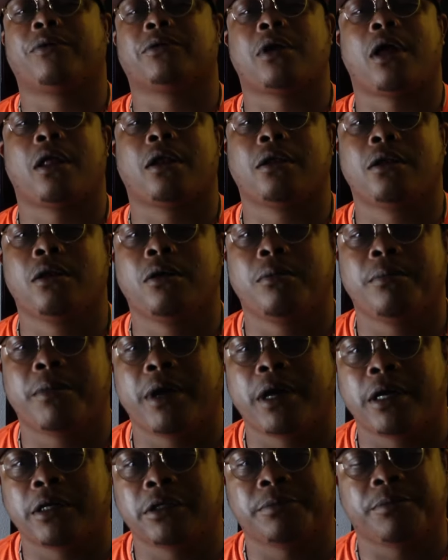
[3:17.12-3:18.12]
was all a little
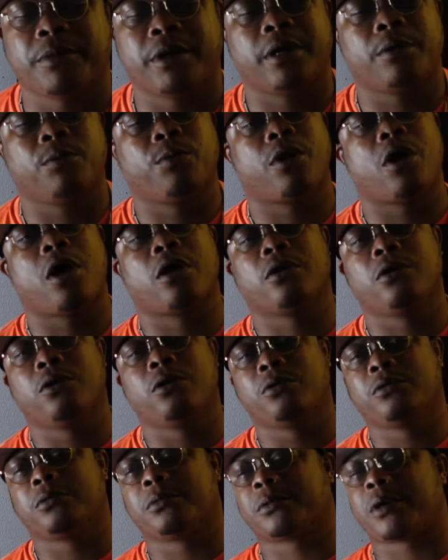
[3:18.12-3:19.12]
much, but with all the
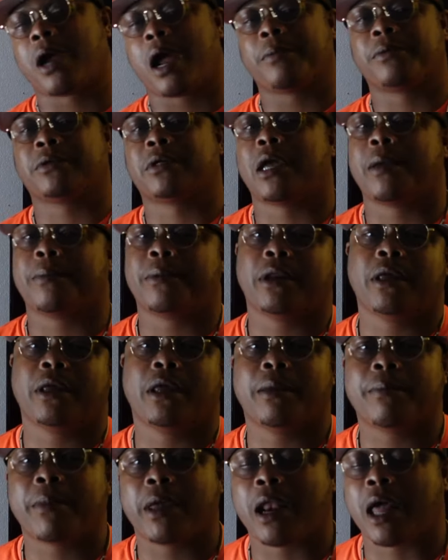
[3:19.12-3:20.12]
new subscribers coming
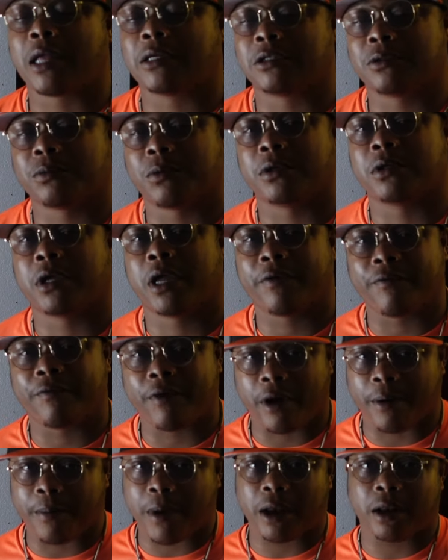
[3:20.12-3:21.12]
in, man, I just want to give
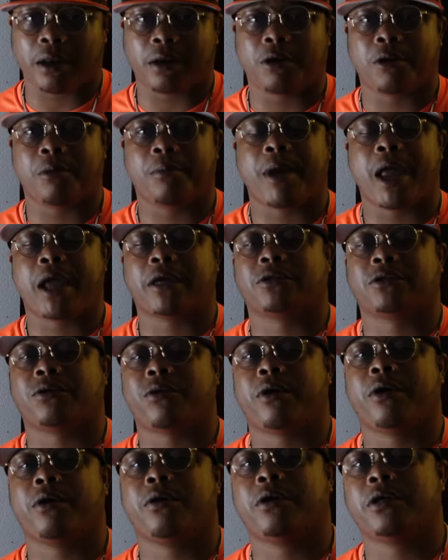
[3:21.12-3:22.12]
everybody a little
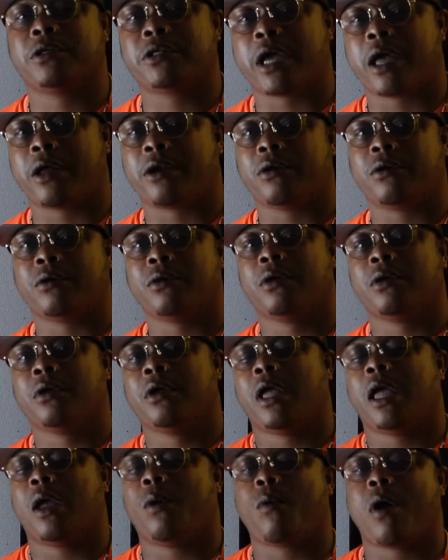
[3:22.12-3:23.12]
backstory on the channel
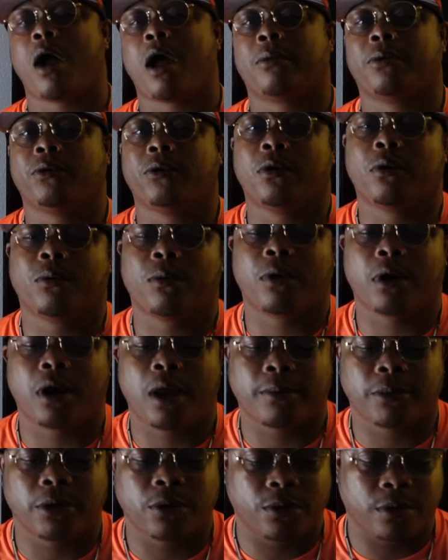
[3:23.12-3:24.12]
and why I'm doing what
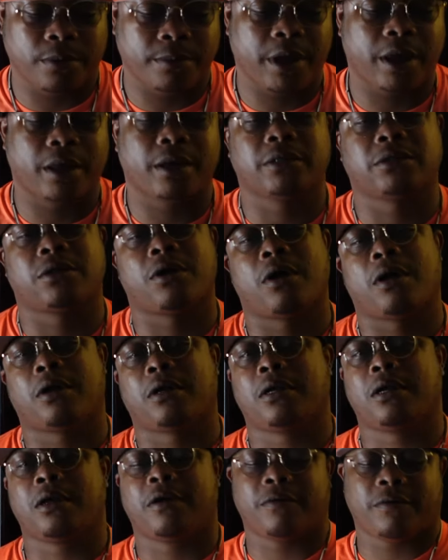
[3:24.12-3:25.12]
I'm doing, man. It's all
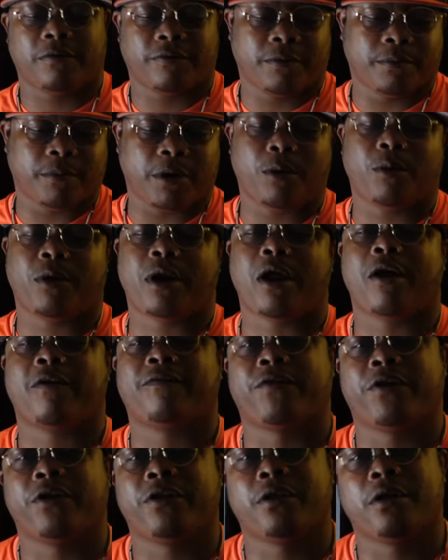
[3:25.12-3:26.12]
love. But without
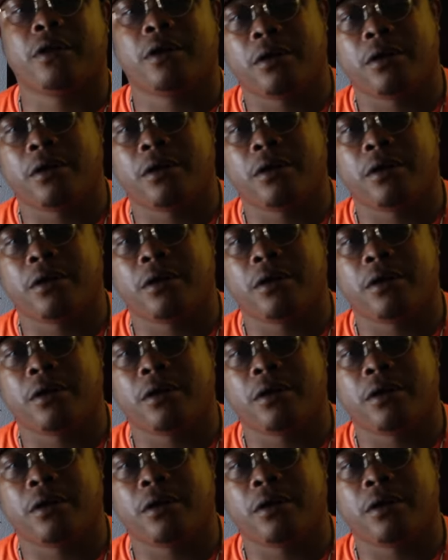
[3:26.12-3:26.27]
further